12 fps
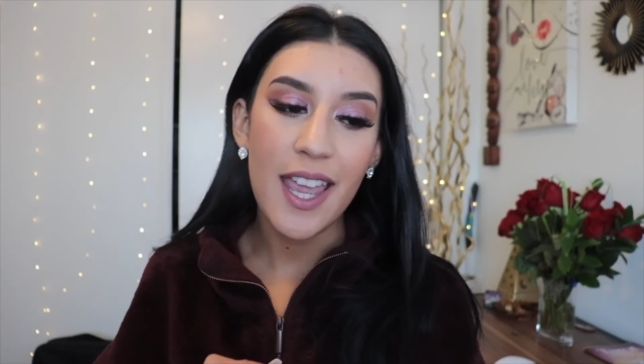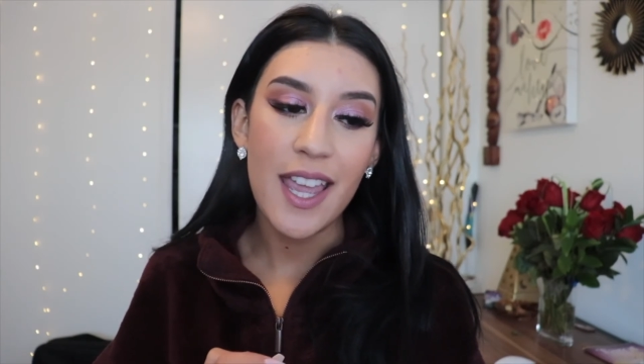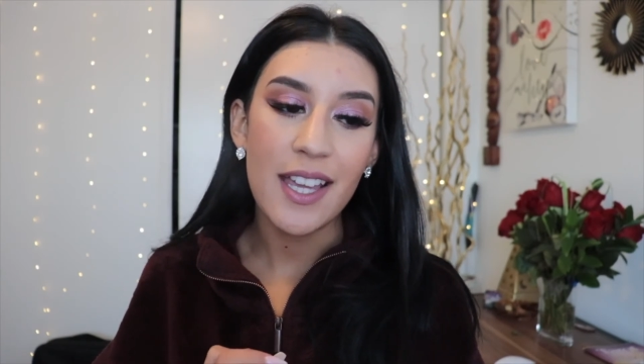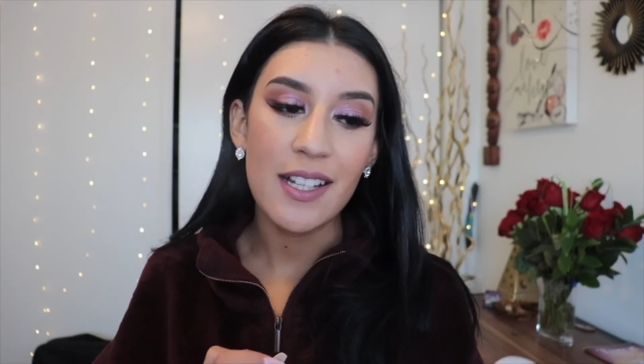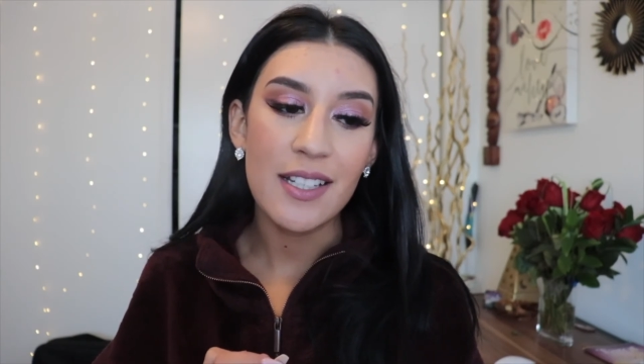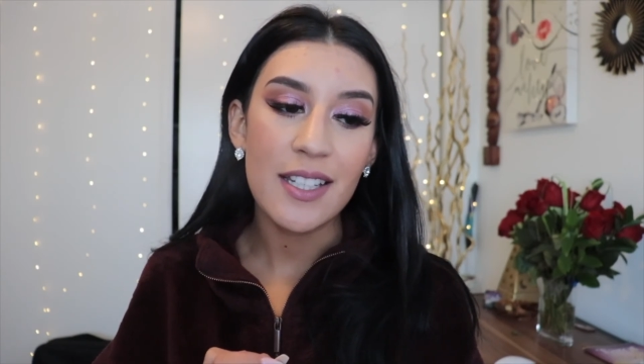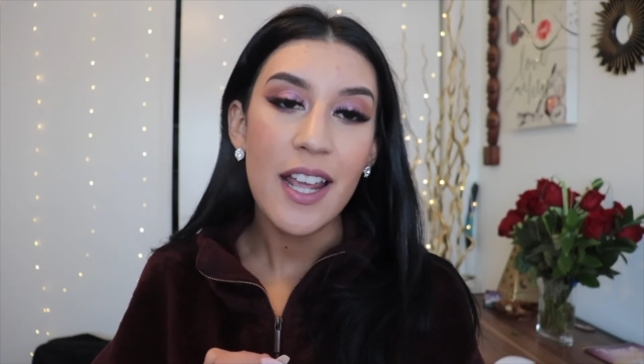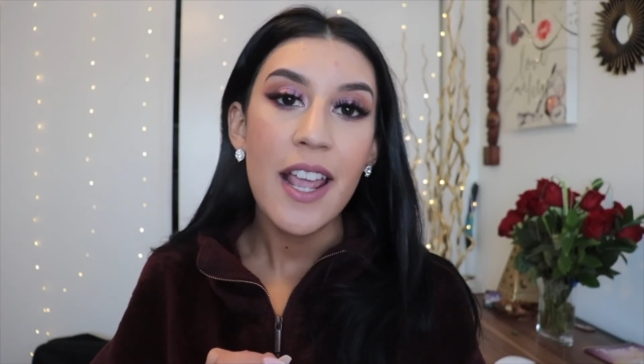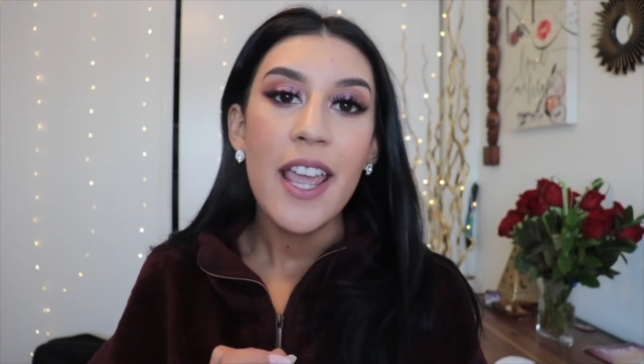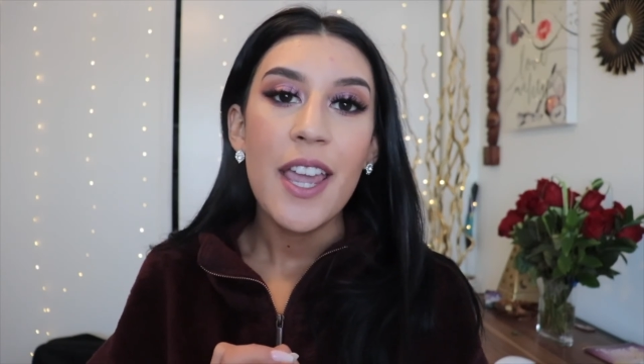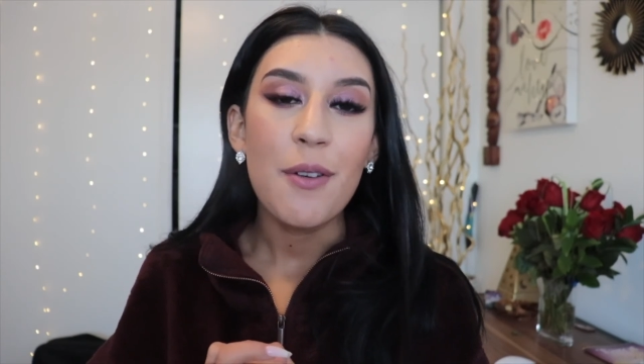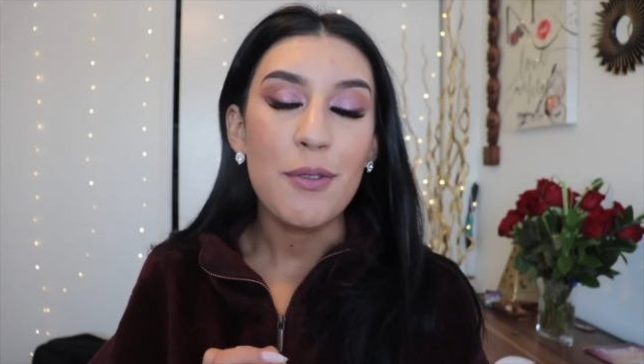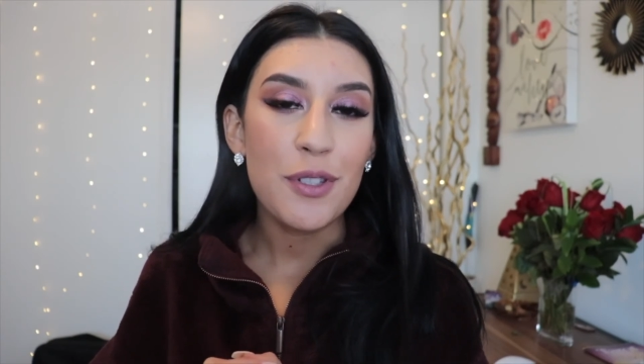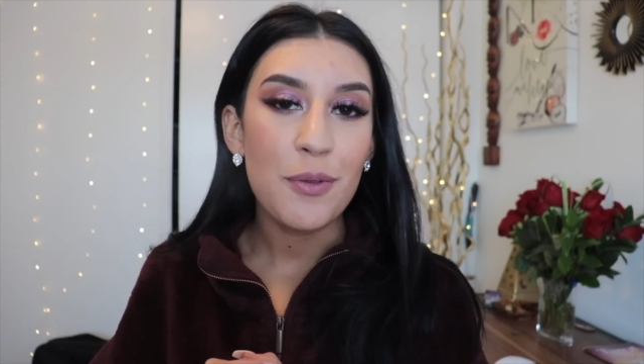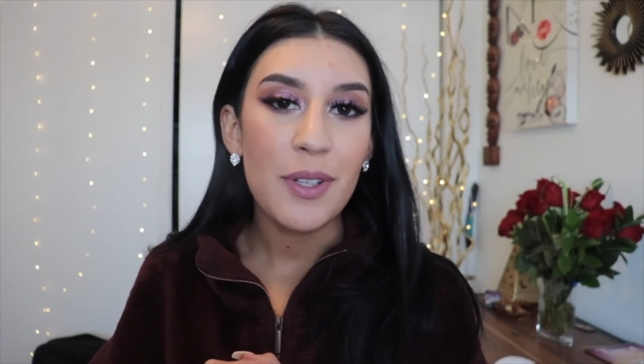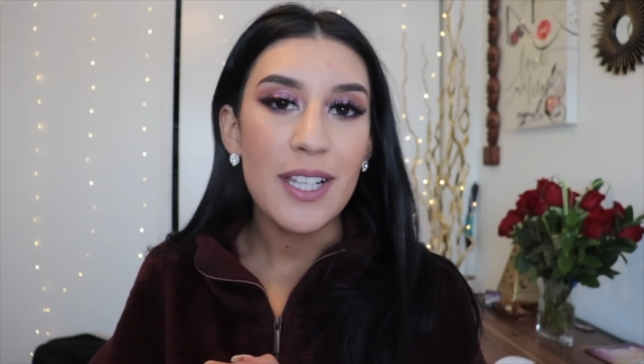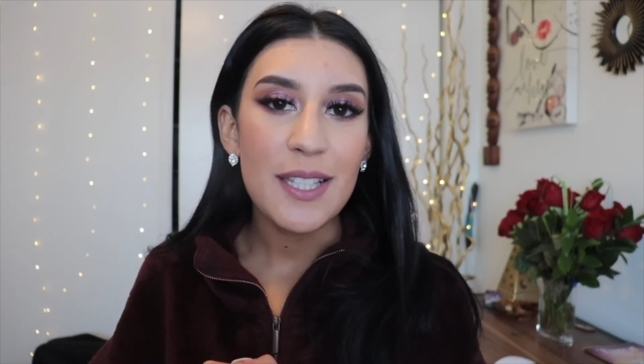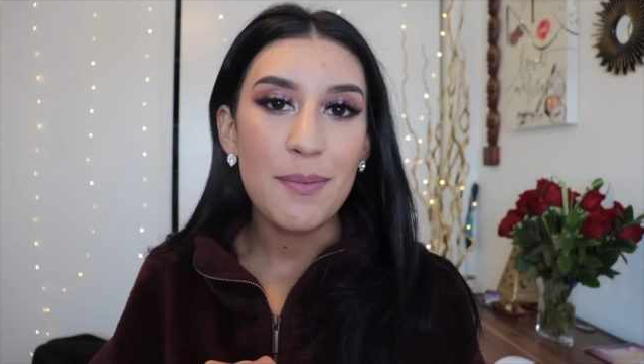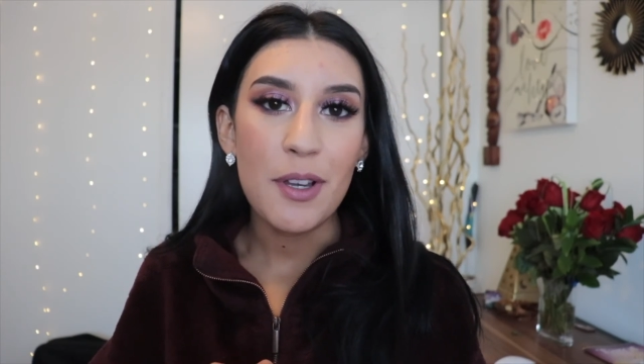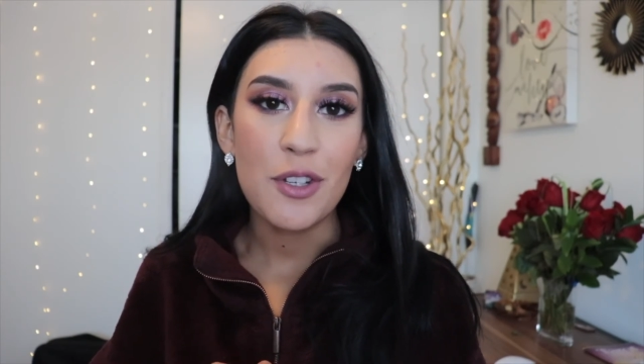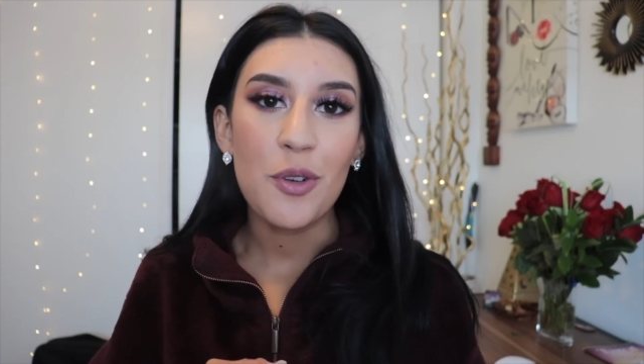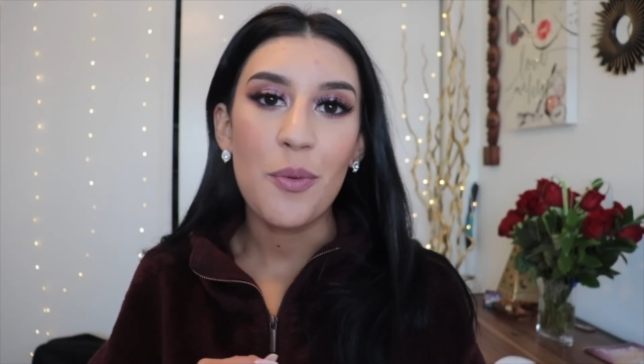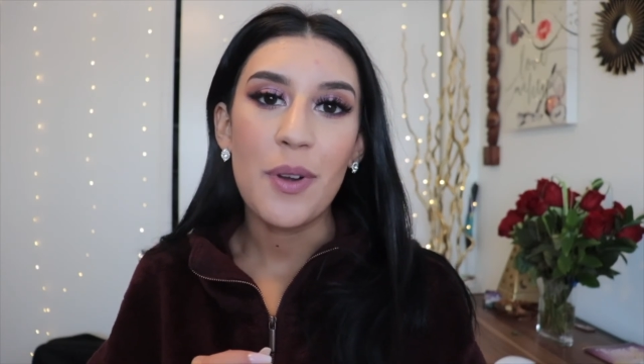and it was a really special